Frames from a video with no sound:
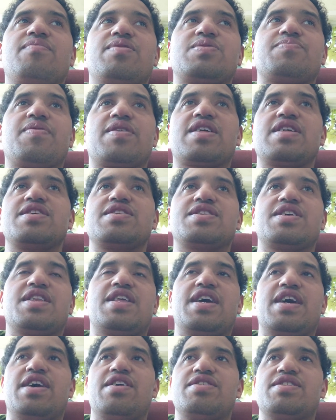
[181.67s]
speculation
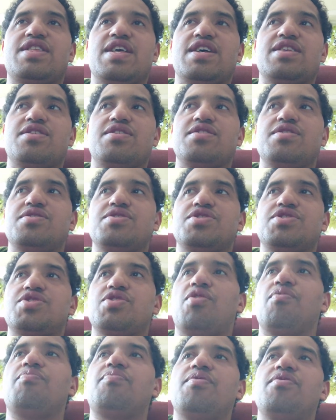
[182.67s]
here is that
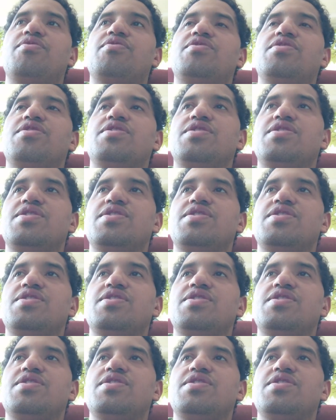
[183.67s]
Chopper